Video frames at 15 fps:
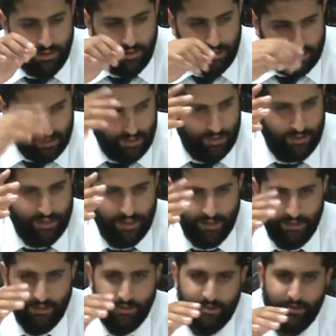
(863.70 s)
Let's
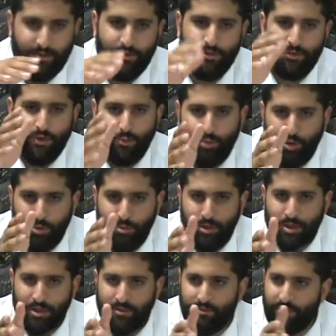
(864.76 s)
understand. There's no
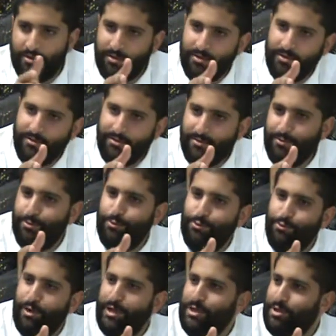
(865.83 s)
prohibition of a
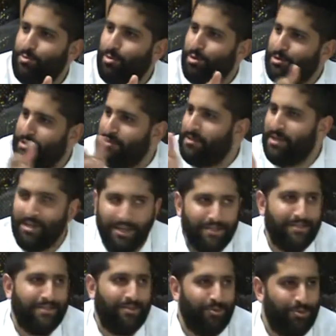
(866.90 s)
righteous person sitting
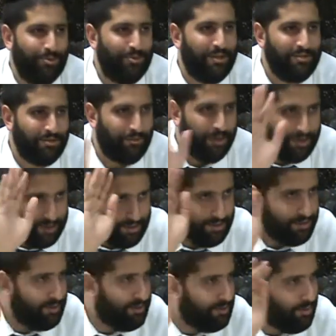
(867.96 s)
next to someone who's not so righteous.
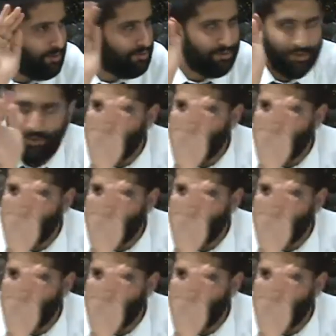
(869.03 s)
So don't